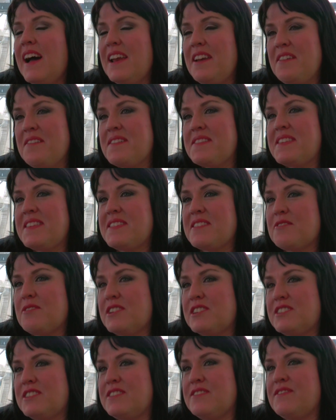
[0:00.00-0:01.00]
don't know, I think the
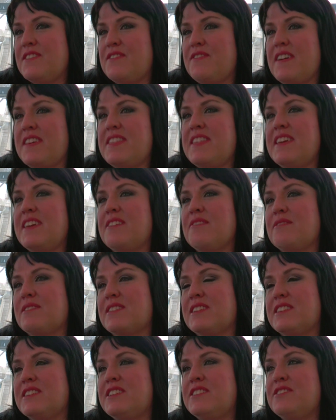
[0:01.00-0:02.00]
question of if I think it
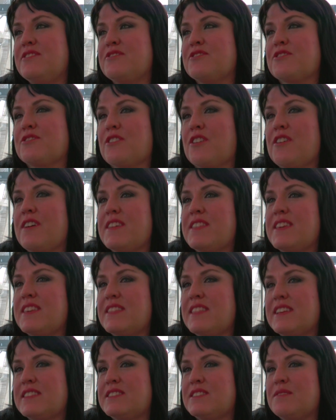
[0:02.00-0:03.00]
would continue to grow, I
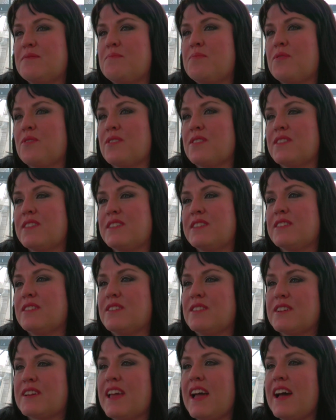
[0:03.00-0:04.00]
think that's an important thing to
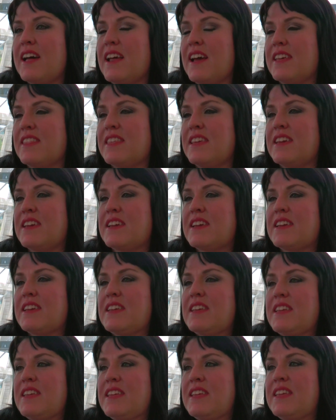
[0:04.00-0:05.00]
look at. I think
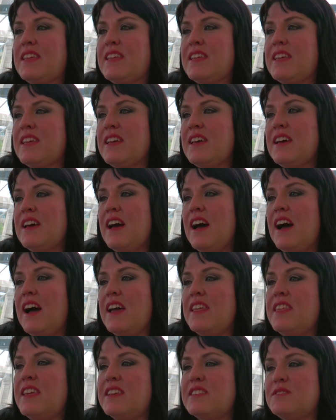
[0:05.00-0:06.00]

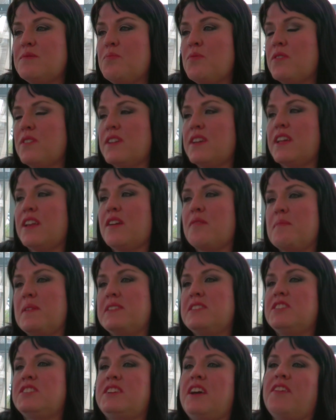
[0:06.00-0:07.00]
it's important to get our
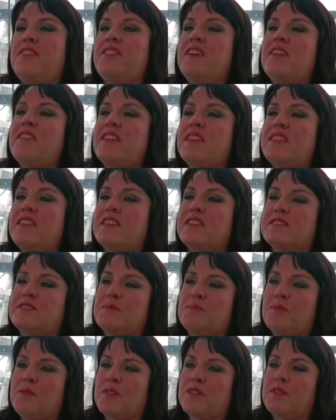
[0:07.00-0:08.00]
message out there, and I think it's
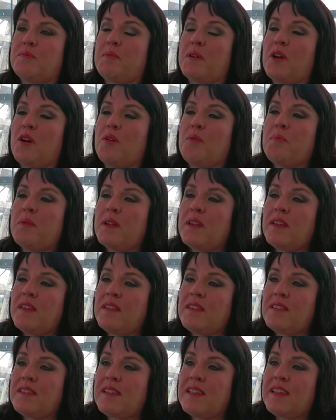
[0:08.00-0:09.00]
important to be open.
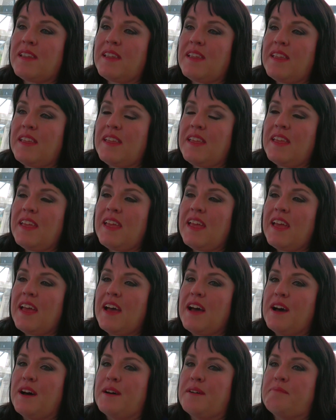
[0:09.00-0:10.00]

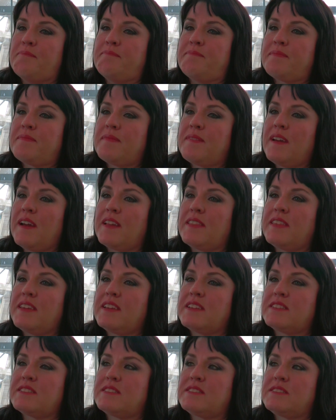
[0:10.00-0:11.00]
I
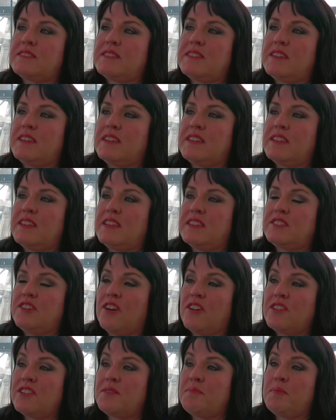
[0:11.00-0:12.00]
think it's
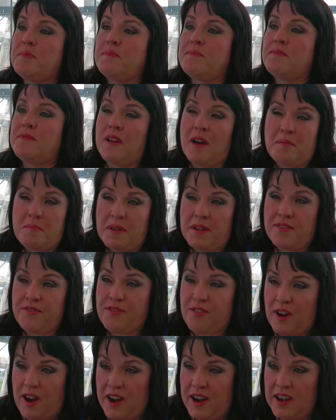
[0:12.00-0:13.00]
hard to not be
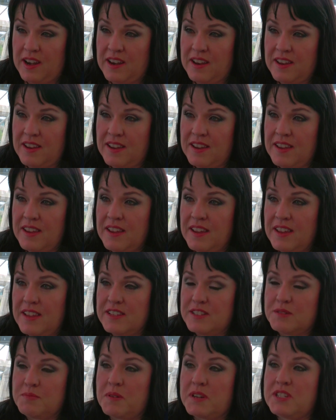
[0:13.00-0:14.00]
afraid,
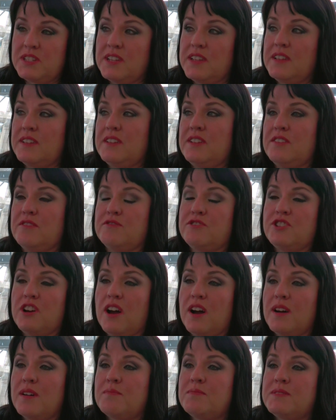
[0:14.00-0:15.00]
especially,
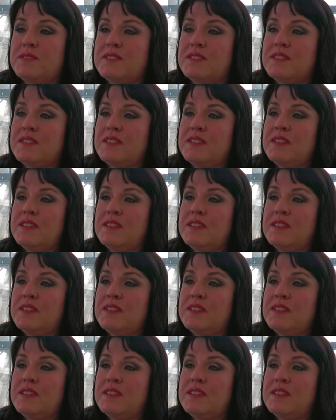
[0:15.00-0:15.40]
jobs,